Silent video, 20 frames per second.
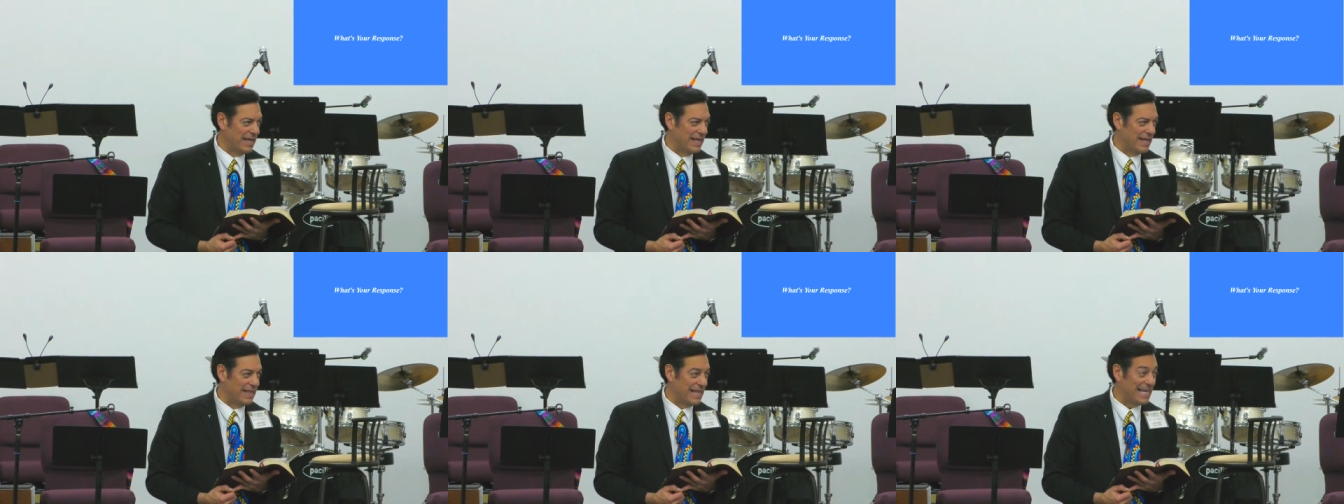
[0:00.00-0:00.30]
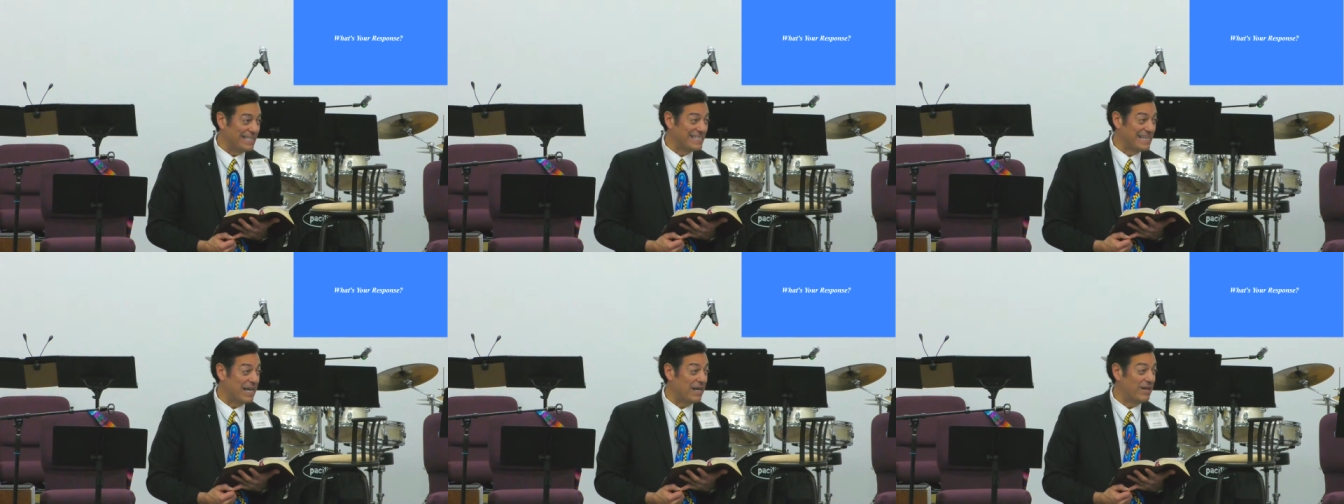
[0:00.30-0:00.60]

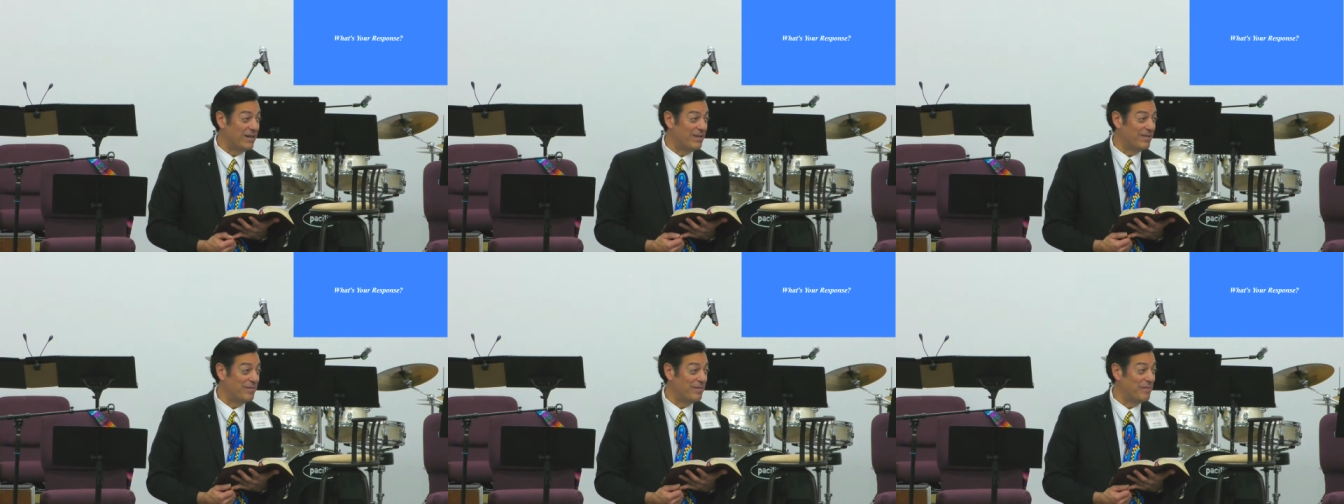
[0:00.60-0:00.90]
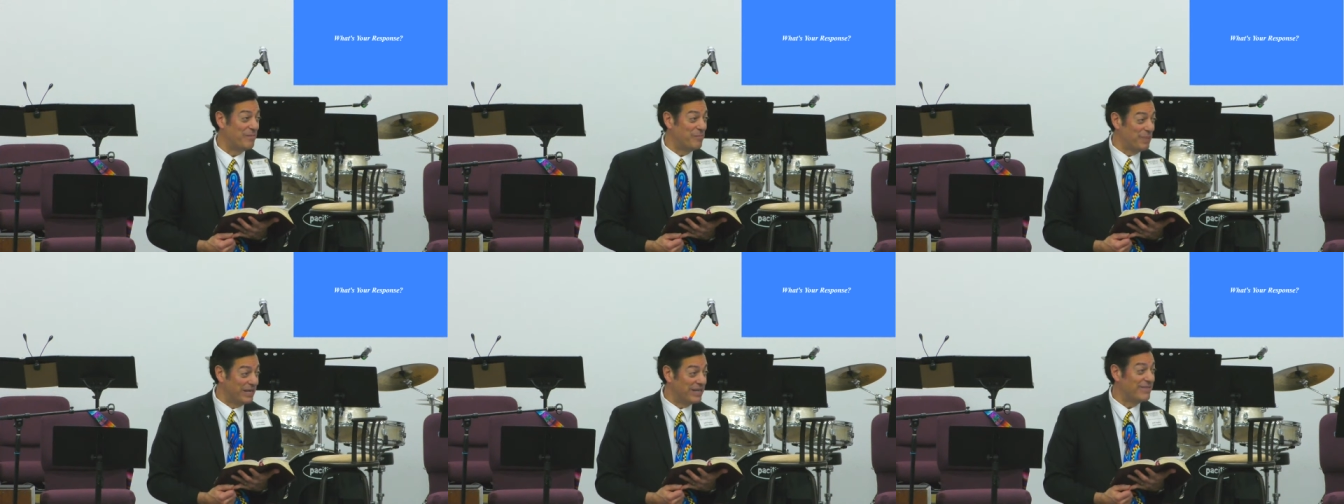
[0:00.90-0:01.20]
That's how
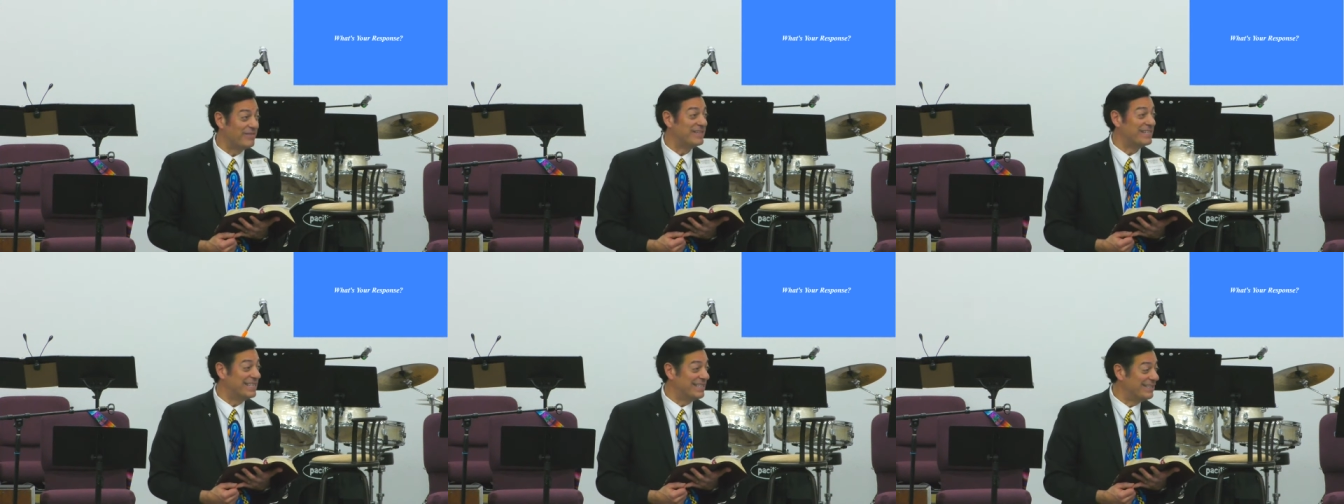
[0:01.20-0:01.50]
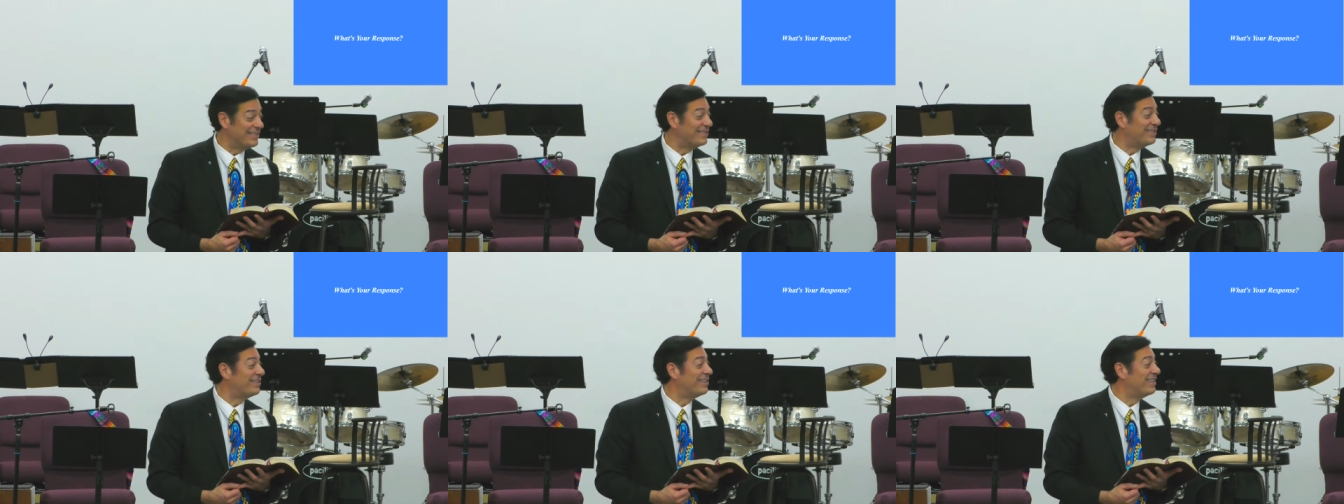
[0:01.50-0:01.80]
big of a
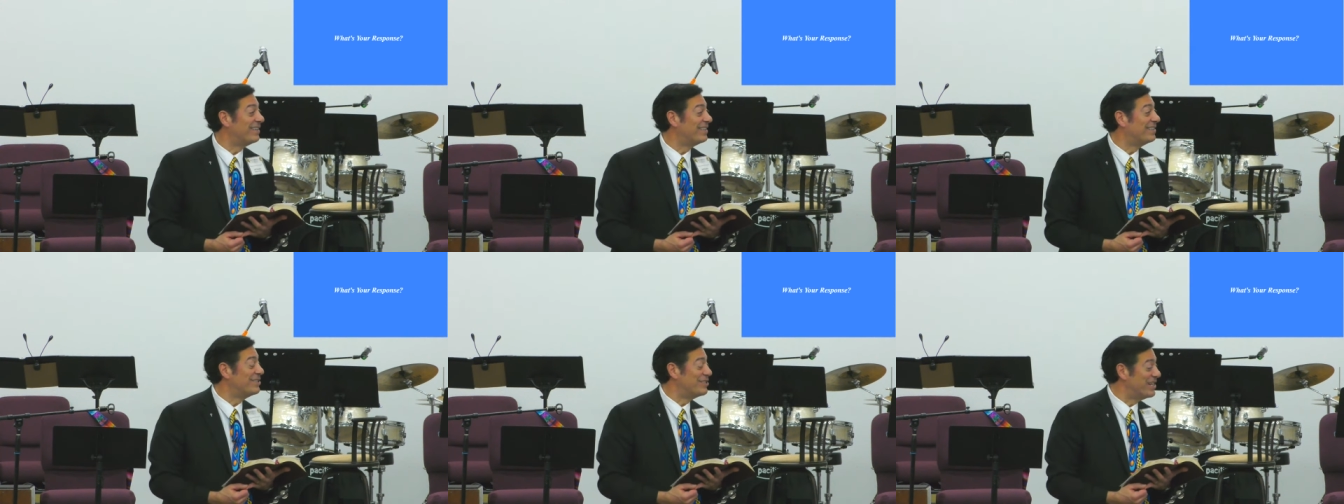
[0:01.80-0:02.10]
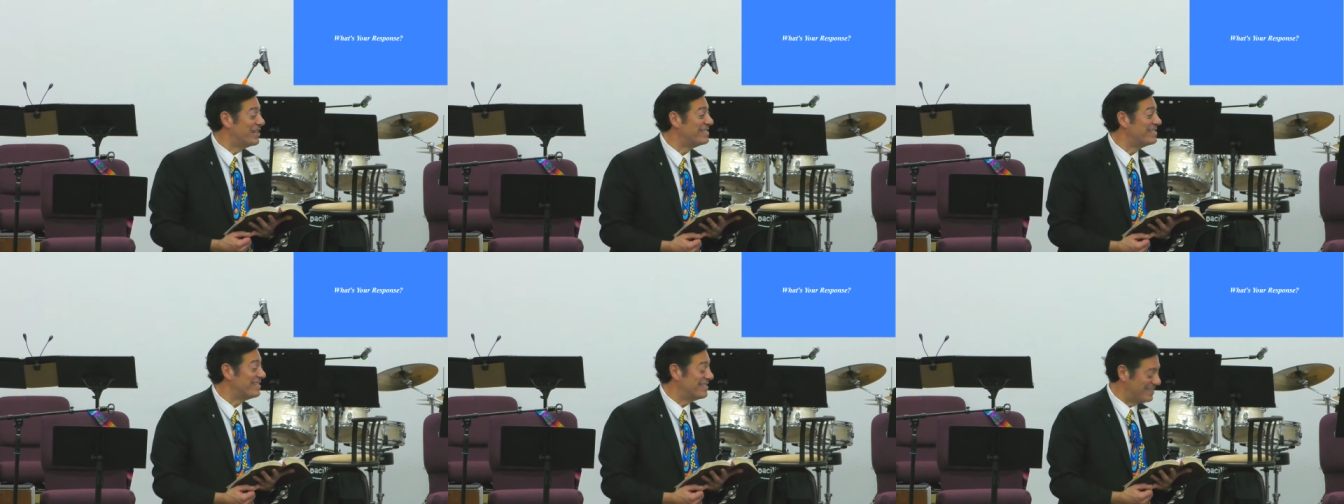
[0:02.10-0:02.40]
deal
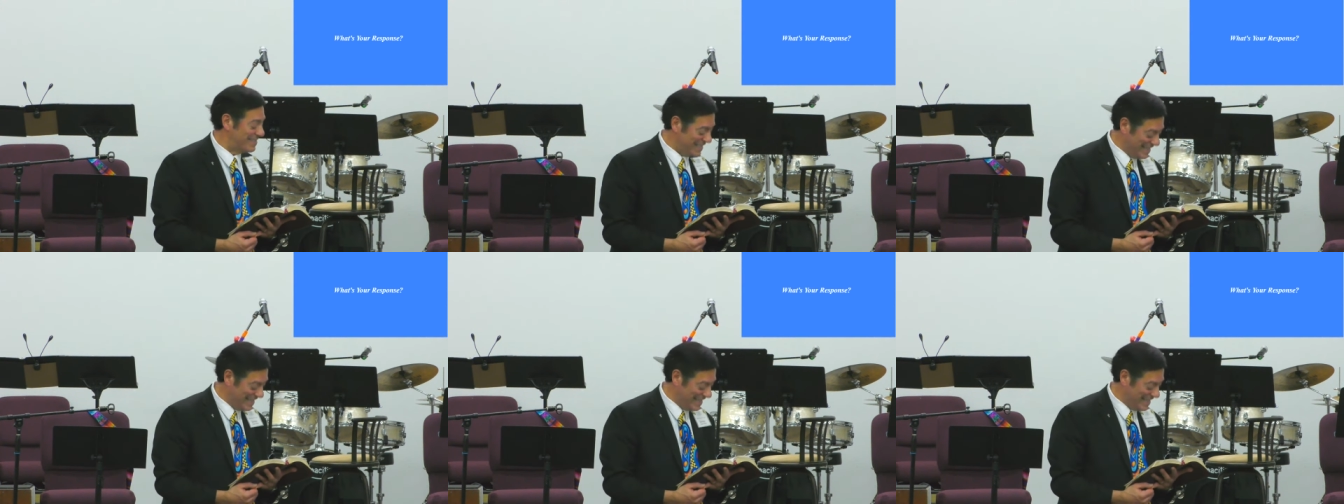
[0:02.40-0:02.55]
Jesus